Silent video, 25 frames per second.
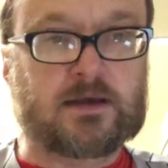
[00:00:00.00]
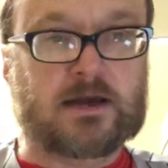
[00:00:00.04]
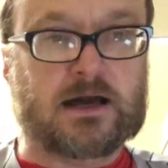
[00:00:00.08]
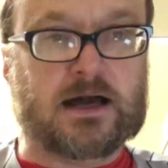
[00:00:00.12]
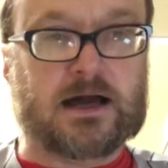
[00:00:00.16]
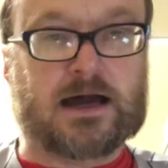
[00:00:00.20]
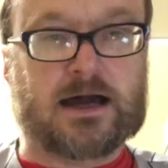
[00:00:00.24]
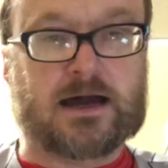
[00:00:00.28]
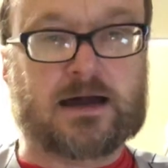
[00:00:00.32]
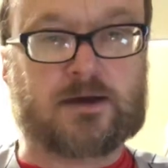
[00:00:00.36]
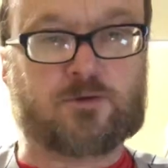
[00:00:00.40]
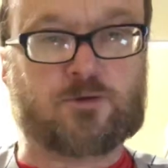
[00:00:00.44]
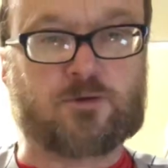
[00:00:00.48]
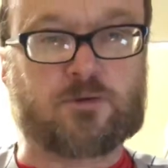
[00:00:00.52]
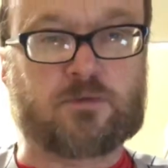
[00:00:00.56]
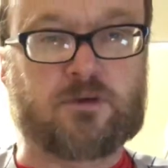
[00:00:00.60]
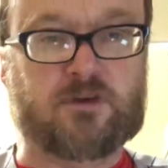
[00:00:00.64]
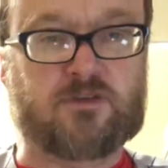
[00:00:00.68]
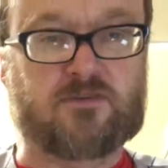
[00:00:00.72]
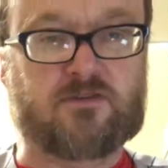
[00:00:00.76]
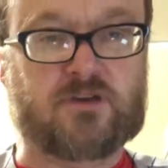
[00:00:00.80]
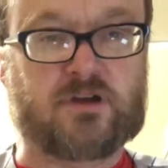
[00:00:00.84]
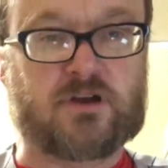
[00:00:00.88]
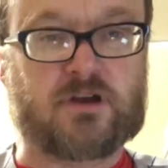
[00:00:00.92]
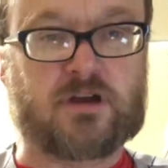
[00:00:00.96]
I will be
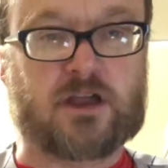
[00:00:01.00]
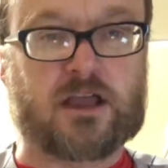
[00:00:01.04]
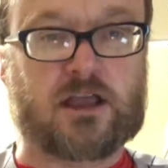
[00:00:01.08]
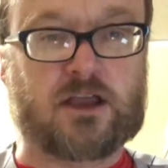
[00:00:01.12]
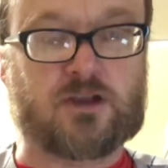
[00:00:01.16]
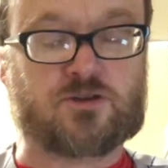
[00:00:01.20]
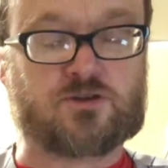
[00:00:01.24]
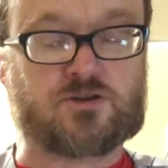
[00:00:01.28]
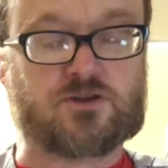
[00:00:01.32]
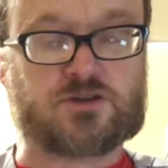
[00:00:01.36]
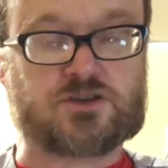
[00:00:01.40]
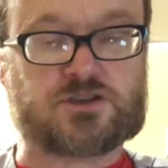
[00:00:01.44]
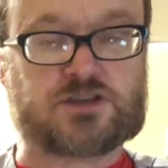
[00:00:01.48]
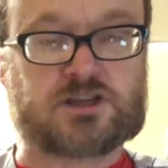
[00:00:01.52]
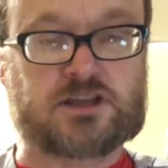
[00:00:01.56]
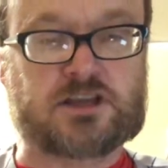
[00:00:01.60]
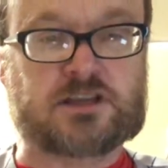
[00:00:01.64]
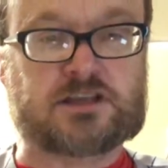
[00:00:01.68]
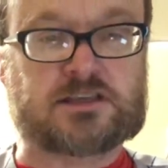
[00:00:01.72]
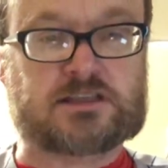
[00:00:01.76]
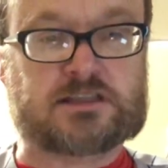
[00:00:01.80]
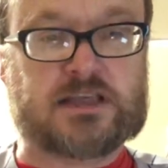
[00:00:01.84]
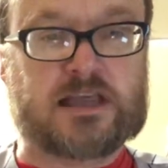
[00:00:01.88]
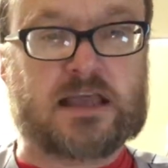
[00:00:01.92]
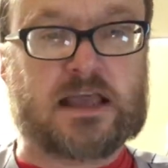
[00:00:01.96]
very interested to
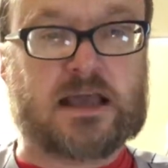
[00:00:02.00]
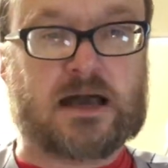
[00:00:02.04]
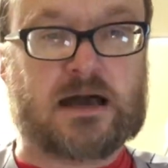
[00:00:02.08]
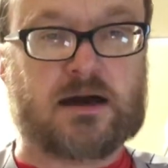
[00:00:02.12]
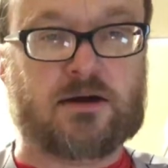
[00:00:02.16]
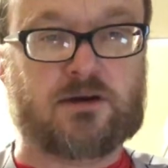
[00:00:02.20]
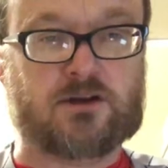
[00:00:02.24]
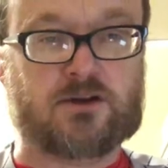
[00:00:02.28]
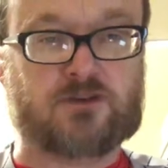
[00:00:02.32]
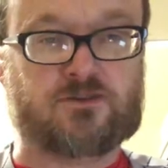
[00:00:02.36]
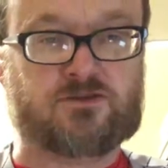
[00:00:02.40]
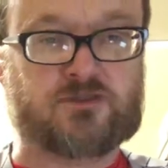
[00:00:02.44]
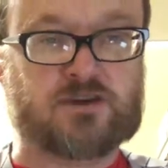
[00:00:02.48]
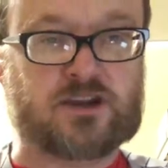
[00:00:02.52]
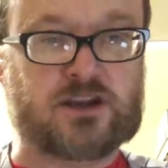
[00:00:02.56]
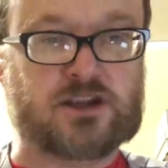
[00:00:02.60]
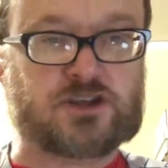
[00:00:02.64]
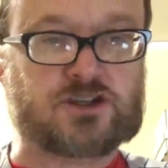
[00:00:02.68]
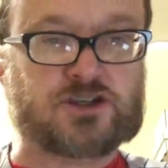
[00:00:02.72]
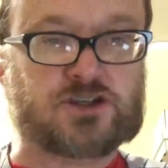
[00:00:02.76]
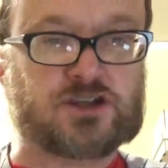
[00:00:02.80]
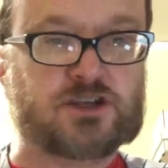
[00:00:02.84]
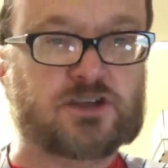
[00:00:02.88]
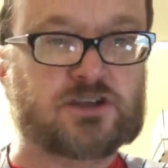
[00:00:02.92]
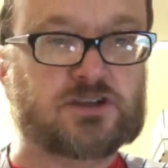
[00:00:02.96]
see how it
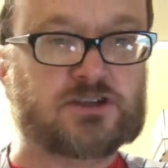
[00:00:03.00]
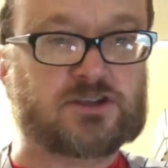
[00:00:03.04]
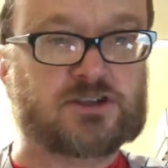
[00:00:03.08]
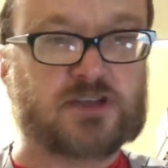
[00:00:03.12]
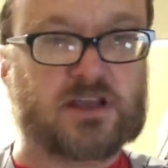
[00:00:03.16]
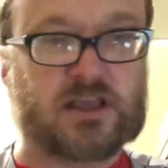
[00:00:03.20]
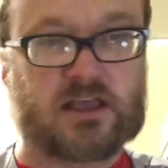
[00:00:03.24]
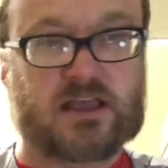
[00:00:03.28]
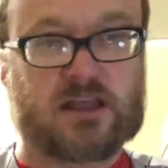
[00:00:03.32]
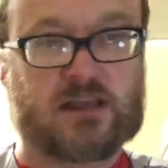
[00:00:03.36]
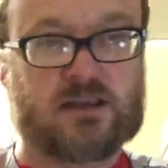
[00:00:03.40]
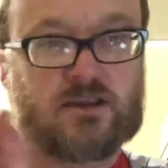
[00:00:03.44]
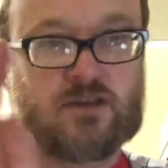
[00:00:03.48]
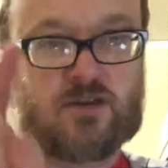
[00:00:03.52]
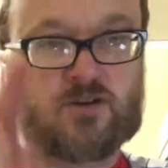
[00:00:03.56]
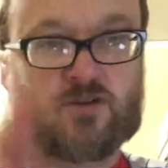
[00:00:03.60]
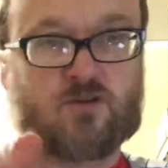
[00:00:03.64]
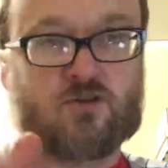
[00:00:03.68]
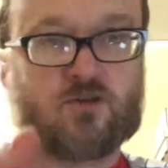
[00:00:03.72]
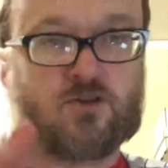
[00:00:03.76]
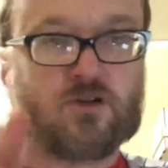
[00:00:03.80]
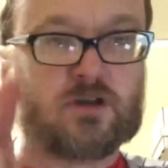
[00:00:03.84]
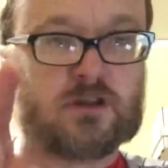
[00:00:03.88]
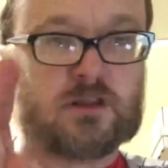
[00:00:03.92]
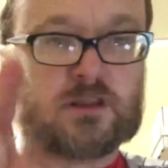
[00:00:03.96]
finishes in
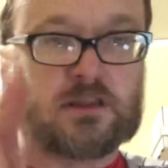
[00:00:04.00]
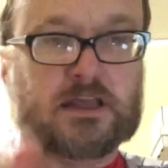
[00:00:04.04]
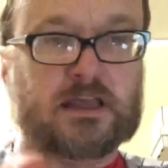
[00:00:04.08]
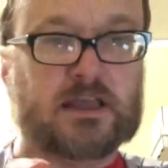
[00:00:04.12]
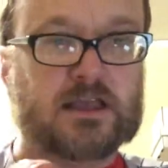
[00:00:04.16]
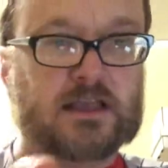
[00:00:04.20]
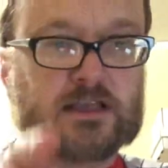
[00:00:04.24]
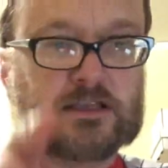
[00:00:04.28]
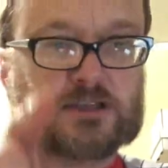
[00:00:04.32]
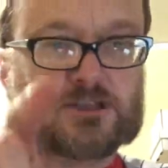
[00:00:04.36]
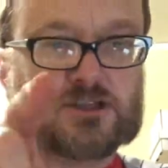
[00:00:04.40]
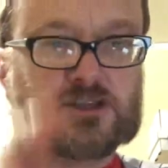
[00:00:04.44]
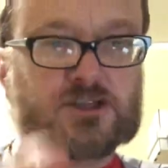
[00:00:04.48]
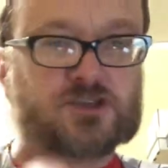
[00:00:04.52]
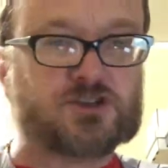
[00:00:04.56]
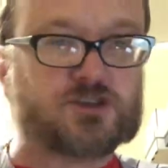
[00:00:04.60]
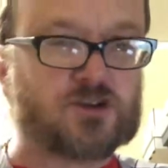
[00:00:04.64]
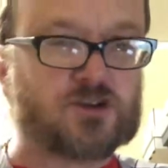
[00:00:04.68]
your leagues and